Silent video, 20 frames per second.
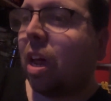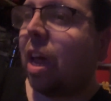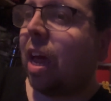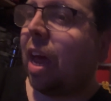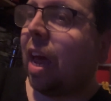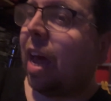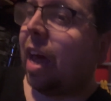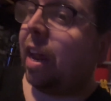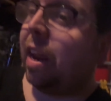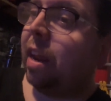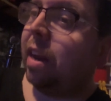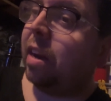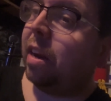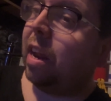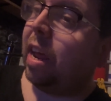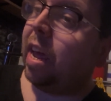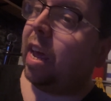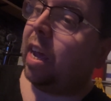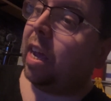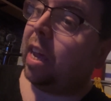And
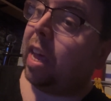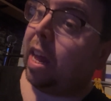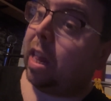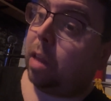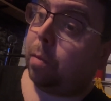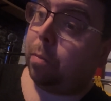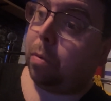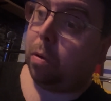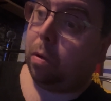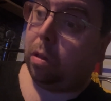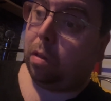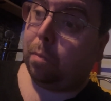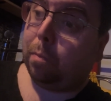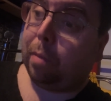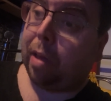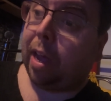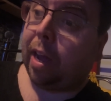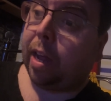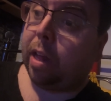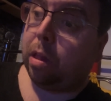it catapults them
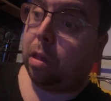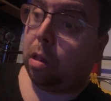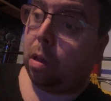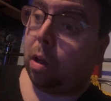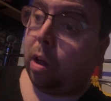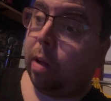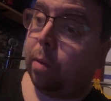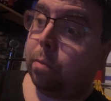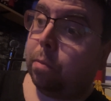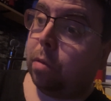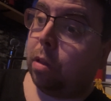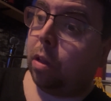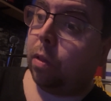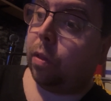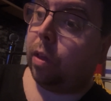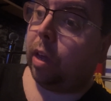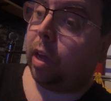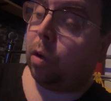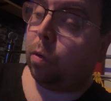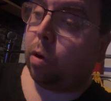back in time to
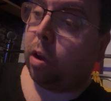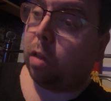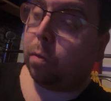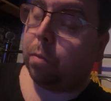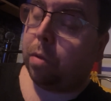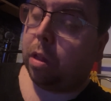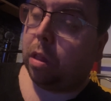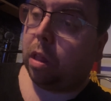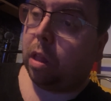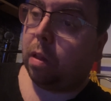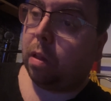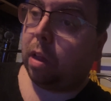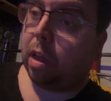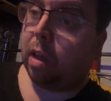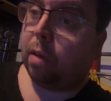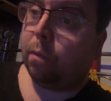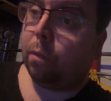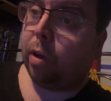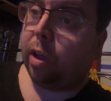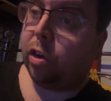the Christmas
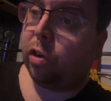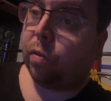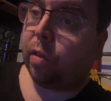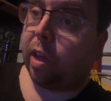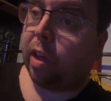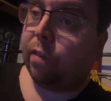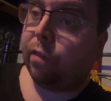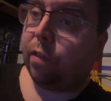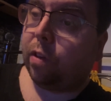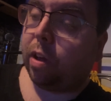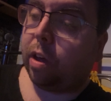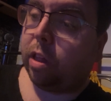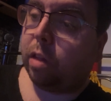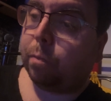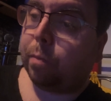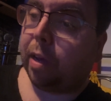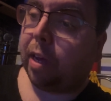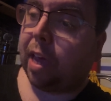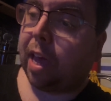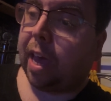in which they first
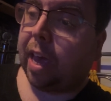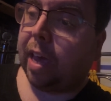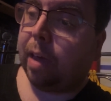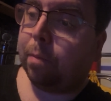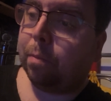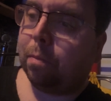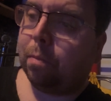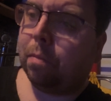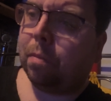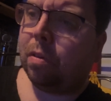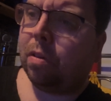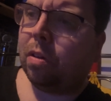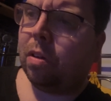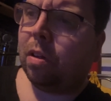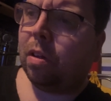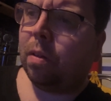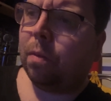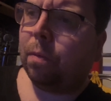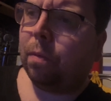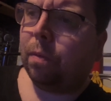became
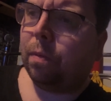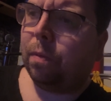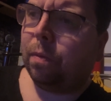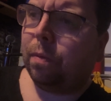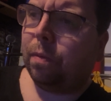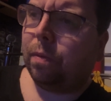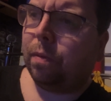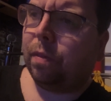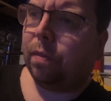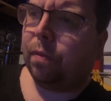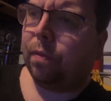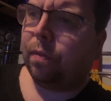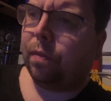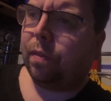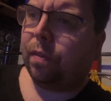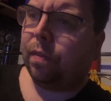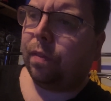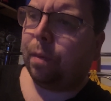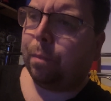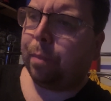
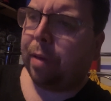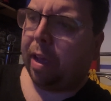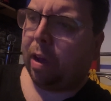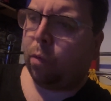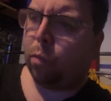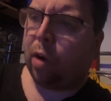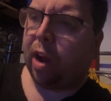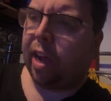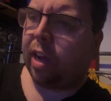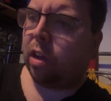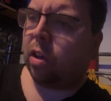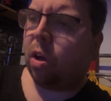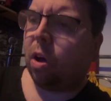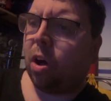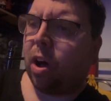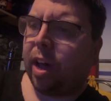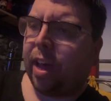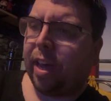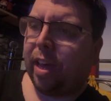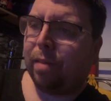the big red
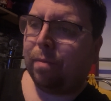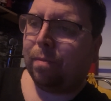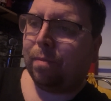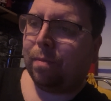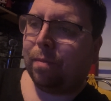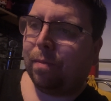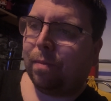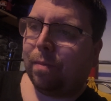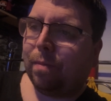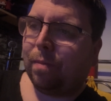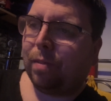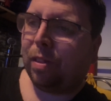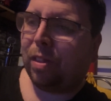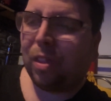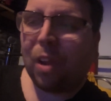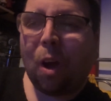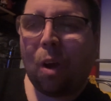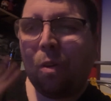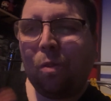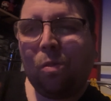guy.
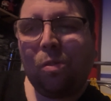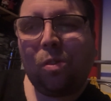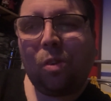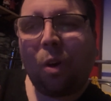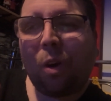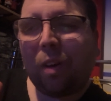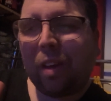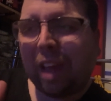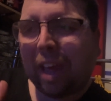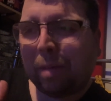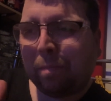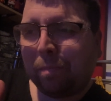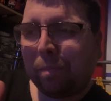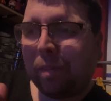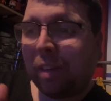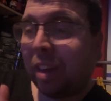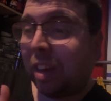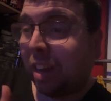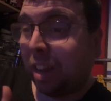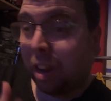No, not him,
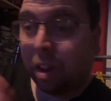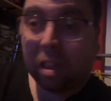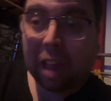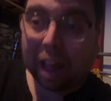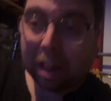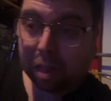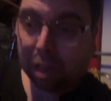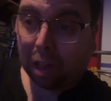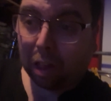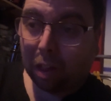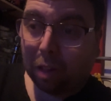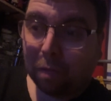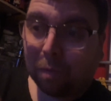Santa.